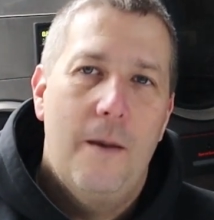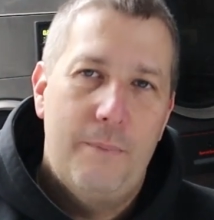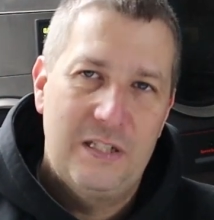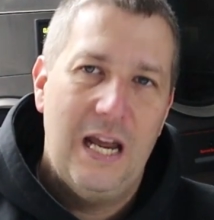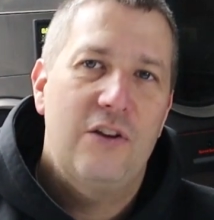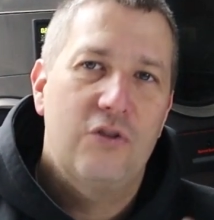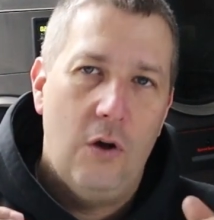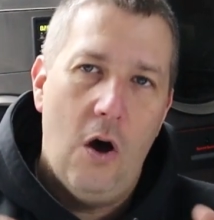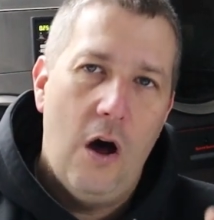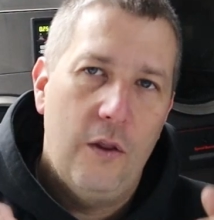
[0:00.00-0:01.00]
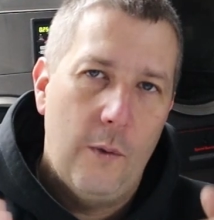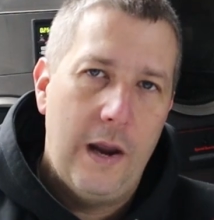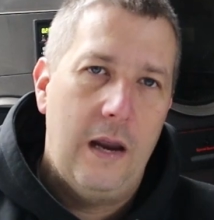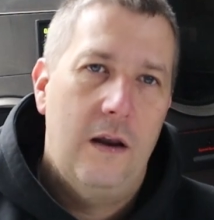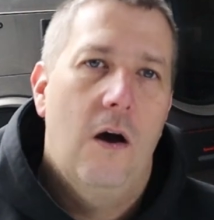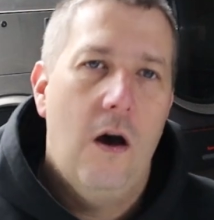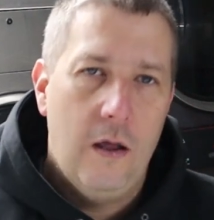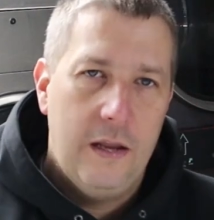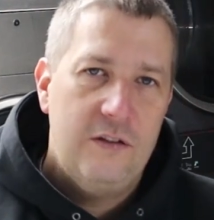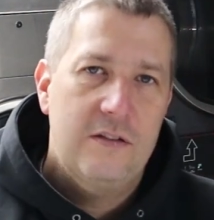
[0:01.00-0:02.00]
potential all the way,
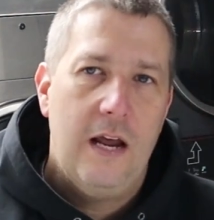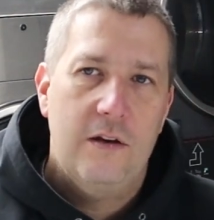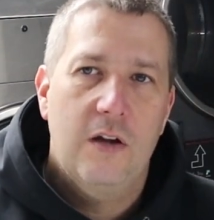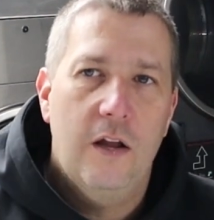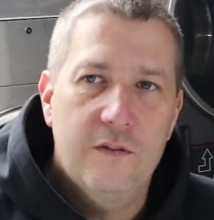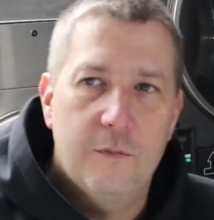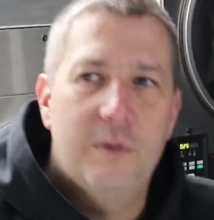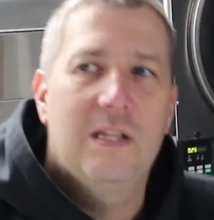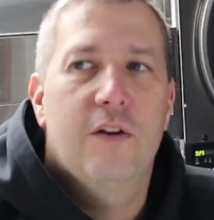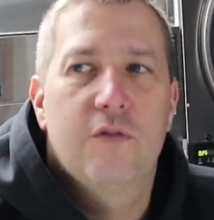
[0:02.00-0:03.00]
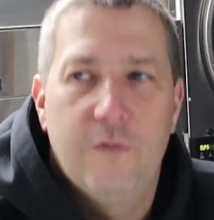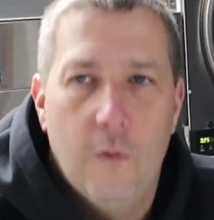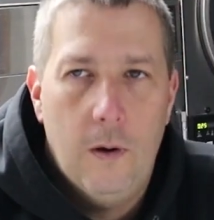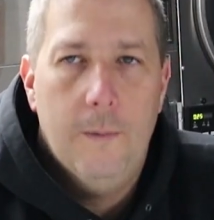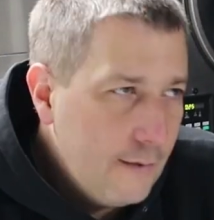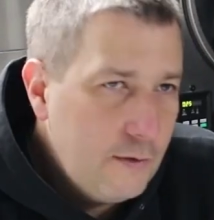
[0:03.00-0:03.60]
it just had tons of potential for it.